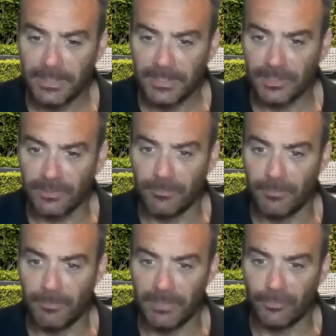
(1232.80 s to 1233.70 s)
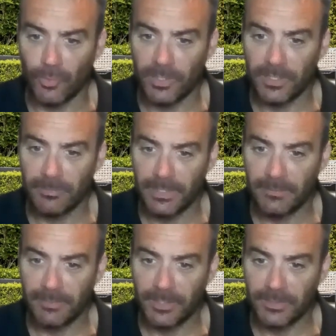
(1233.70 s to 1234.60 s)
Just a bigger variety, the
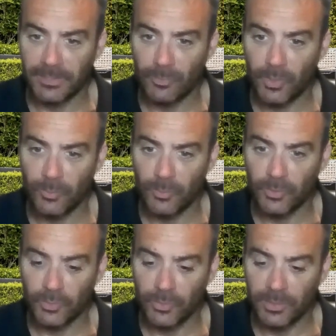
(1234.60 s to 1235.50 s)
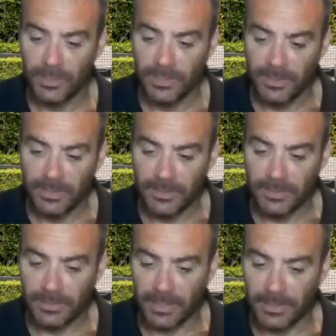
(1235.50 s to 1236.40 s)
better. I don't see why you wouldn't do it.
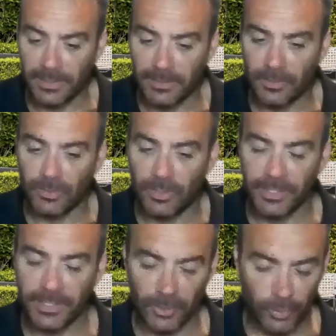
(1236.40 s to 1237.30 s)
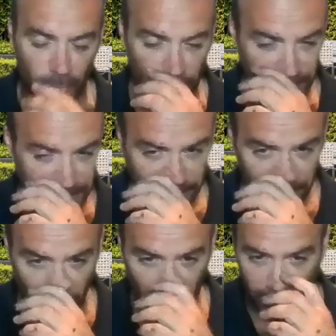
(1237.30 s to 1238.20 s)
I think it'll look good
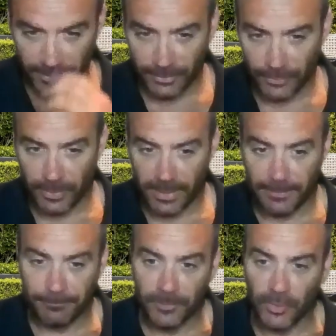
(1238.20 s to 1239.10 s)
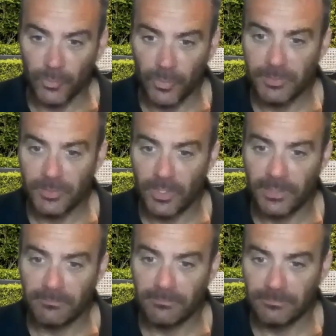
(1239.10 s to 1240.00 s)
on your
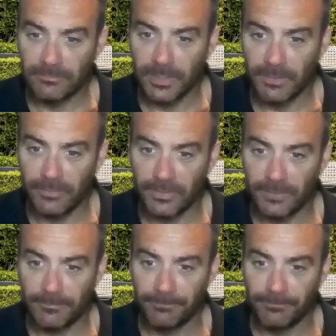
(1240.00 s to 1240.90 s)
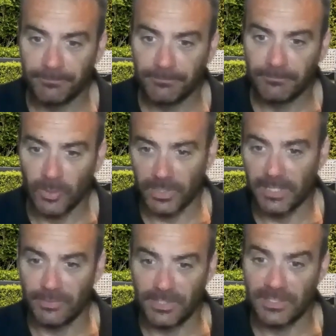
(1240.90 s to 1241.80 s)
website if you, or
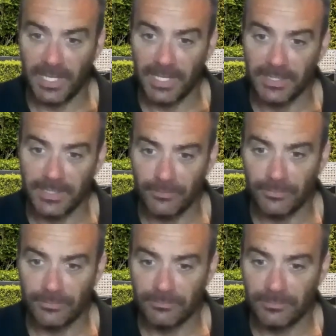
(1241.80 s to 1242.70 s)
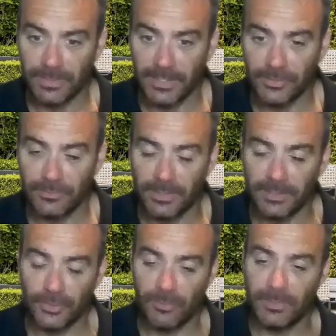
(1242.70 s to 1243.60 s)
even just saying that you've done
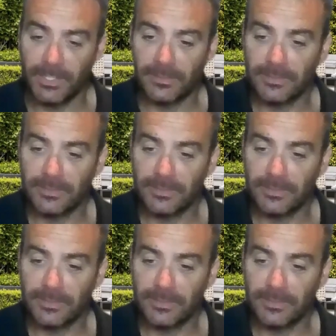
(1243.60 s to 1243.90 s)
a job there.